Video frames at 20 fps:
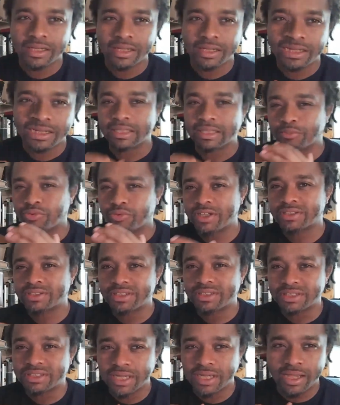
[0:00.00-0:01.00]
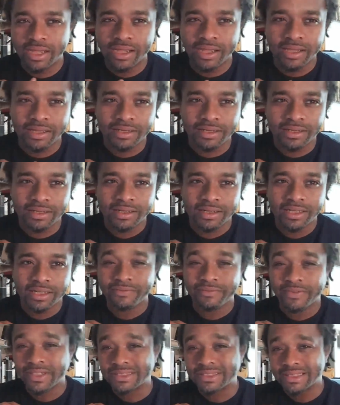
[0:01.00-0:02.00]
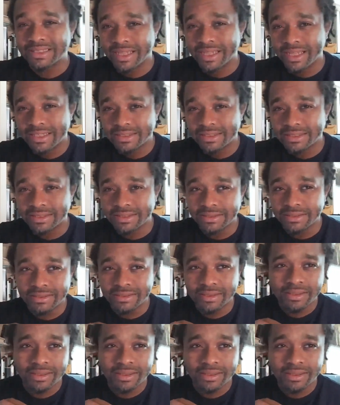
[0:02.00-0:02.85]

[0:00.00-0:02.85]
in the Prester John investigation